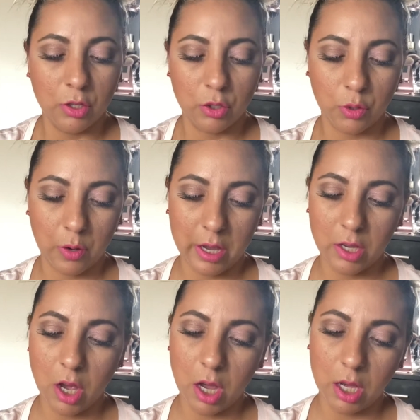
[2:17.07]
So I
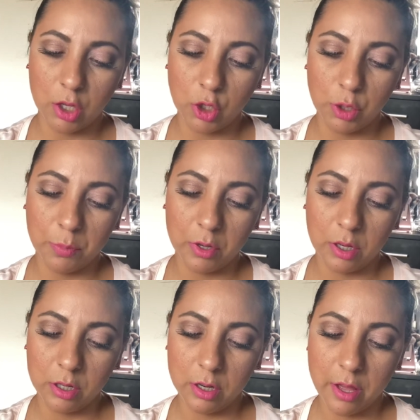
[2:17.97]
got a
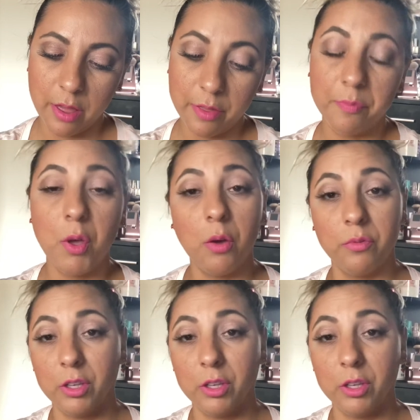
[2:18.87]
coupon. Oh, the